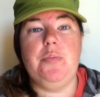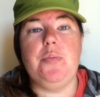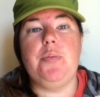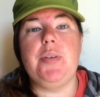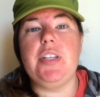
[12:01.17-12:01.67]

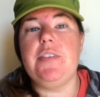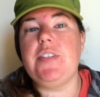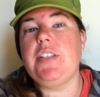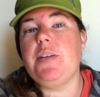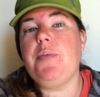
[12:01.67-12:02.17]
When we lived
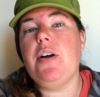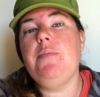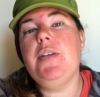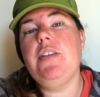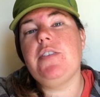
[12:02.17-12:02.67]
in the
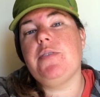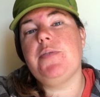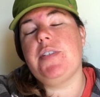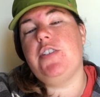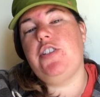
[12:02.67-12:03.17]
apartment, there
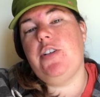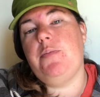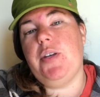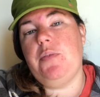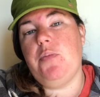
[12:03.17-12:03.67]
was a
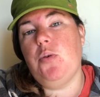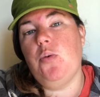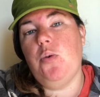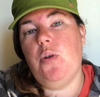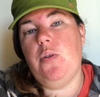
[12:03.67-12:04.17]
gym and
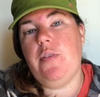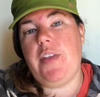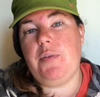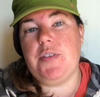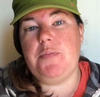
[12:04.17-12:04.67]
pool
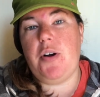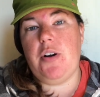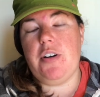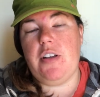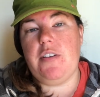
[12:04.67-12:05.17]
that was
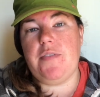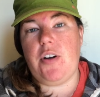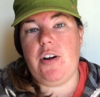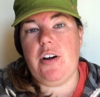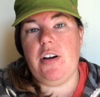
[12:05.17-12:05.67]
part of
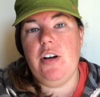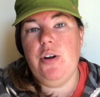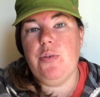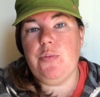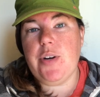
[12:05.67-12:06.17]
our
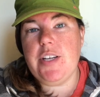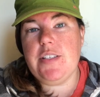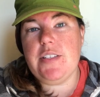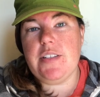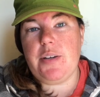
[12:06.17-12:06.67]

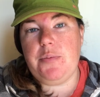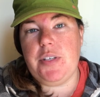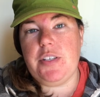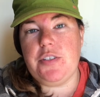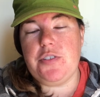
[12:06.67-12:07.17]
rent that we
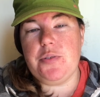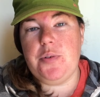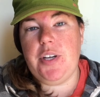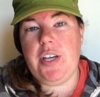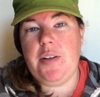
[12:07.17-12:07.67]
can
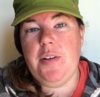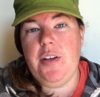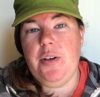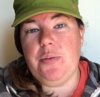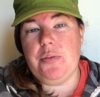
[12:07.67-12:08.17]
enjoy.
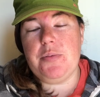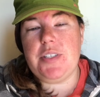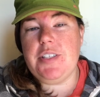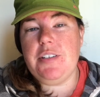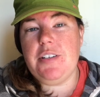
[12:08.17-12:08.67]
Whether we
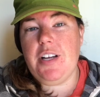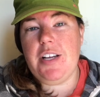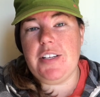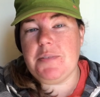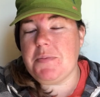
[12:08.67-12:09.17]
did or
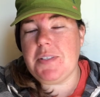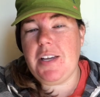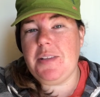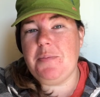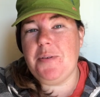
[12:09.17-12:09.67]
not is
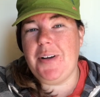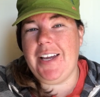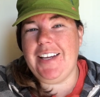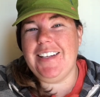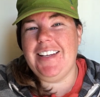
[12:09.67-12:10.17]
beside the
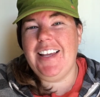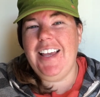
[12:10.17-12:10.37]
point.